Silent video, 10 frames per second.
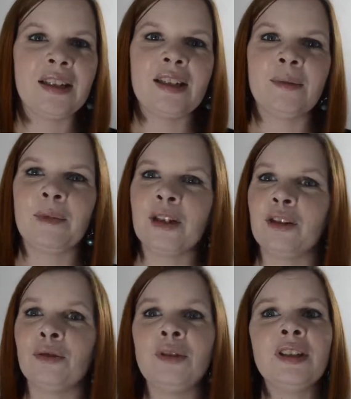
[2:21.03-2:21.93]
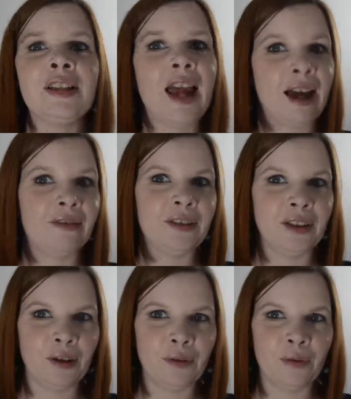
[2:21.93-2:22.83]
that it's something you just have
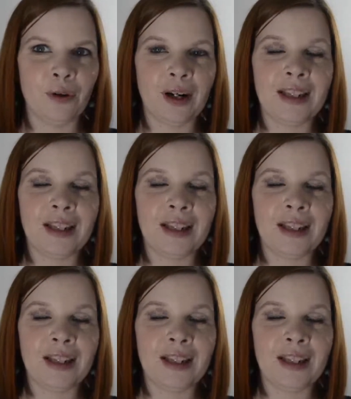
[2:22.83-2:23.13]
to go for,